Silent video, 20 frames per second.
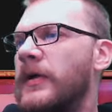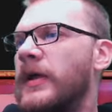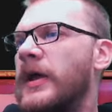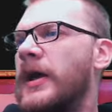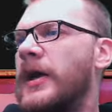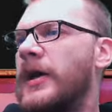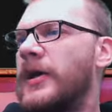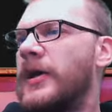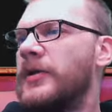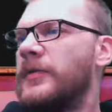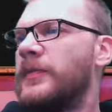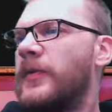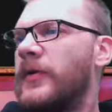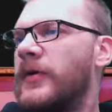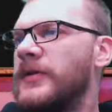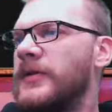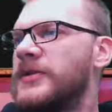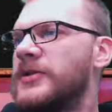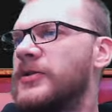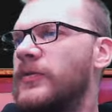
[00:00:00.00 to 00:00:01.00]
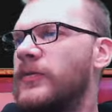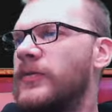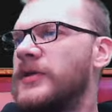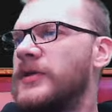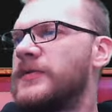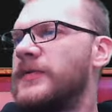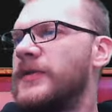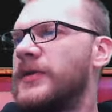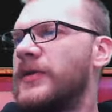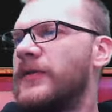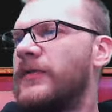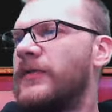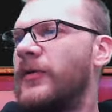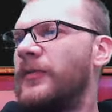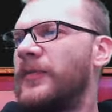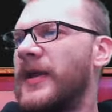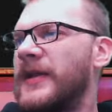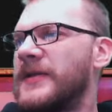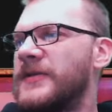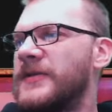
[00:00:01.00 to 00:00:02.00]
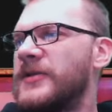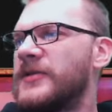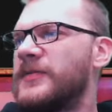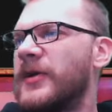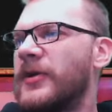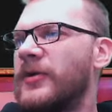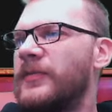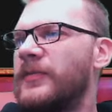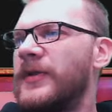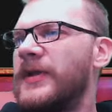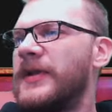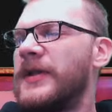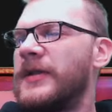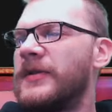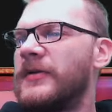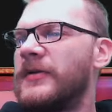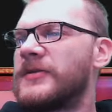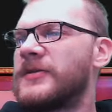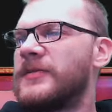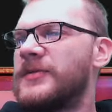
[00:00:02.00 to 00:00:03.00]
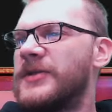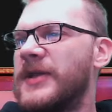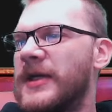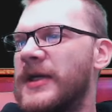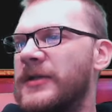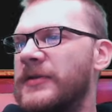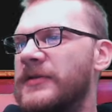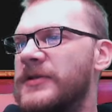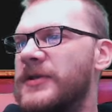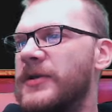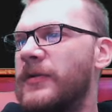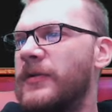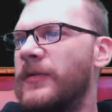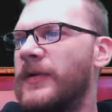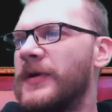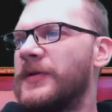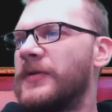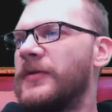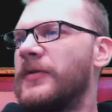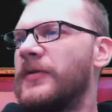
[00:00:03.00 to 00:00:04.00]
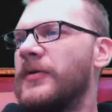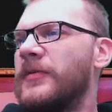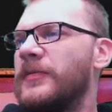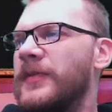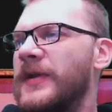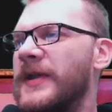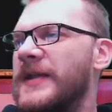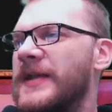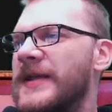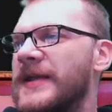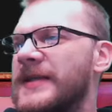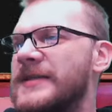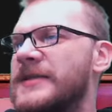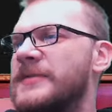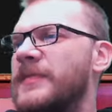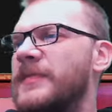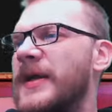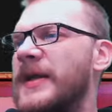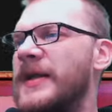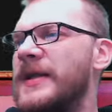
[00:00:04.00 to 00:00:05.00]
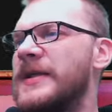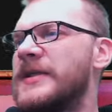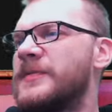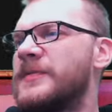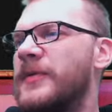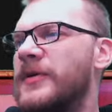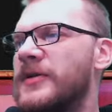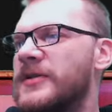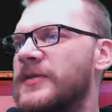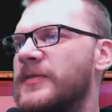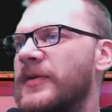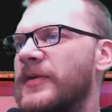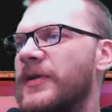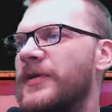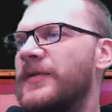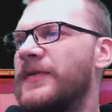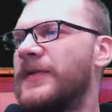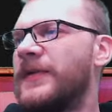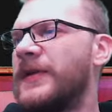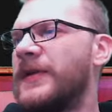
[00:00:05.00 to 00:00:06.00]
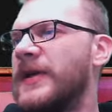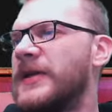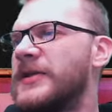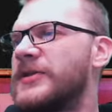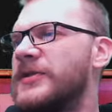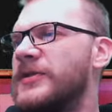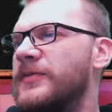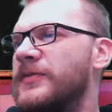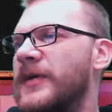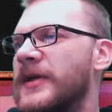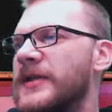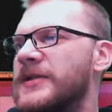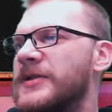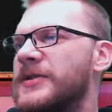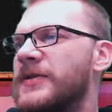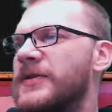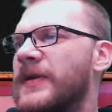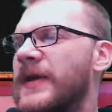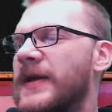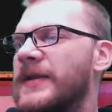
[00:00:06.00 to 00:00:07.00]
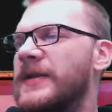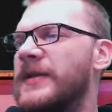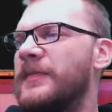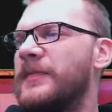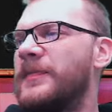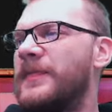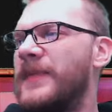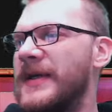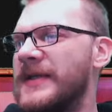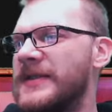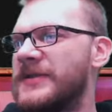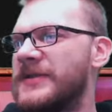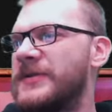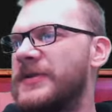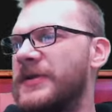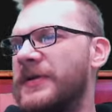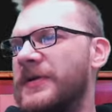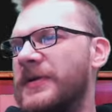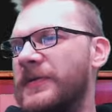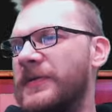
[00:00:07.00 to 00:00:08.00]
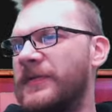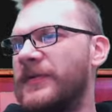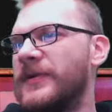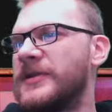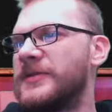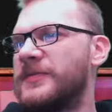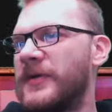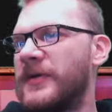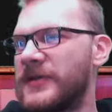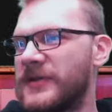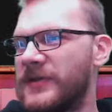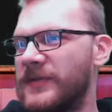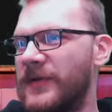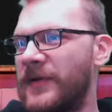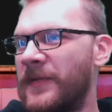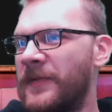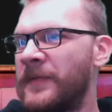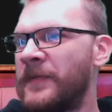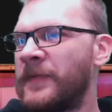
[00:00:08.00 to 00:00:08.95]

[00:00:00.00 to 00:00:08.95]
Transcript: and points towards Winter of Woe milestones by completing those objectives. You'll want to complete as many as possible over the next two months to get the best rewards possible.